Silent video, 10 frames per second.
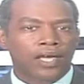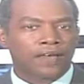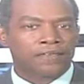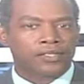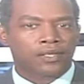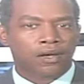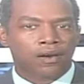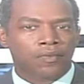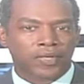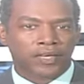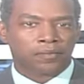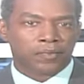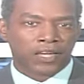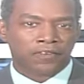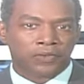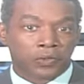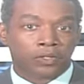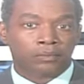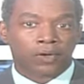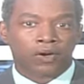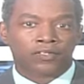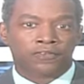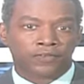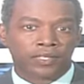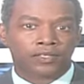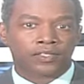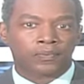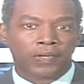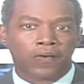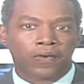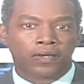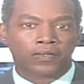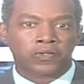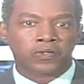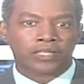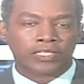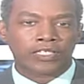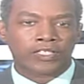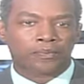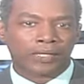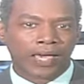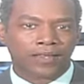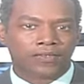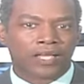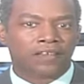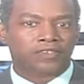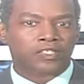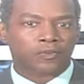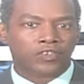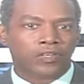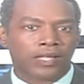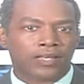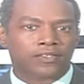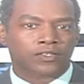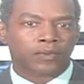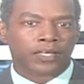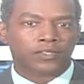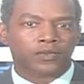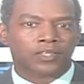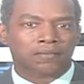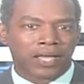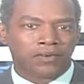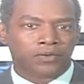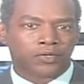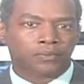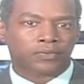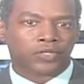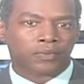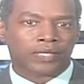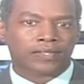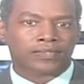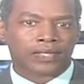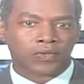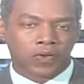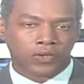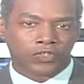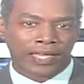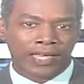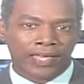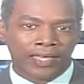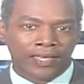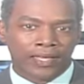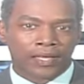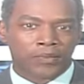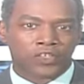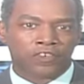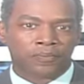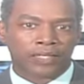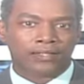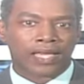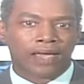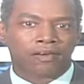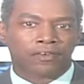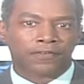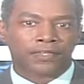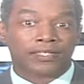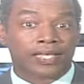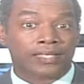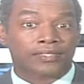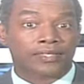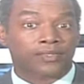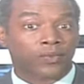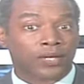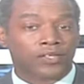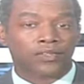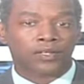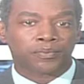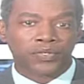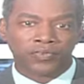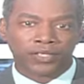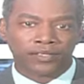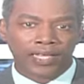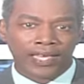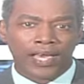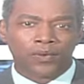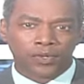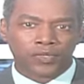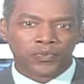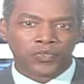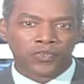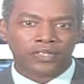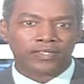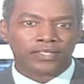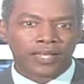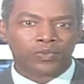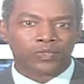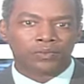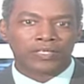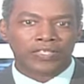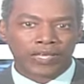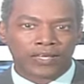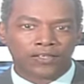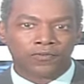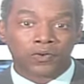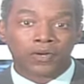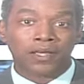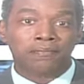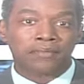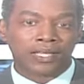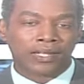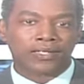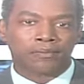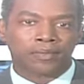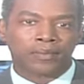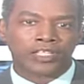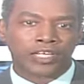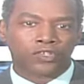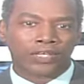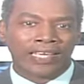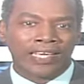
Efforts are being made for all marked vehicles belonging to the TTPS to have special license plates with a microchip GPS technology. Commissioner of Police Gary Griffith says he is waiting on the approvals and once approved, steps will be taken for immediate implementation.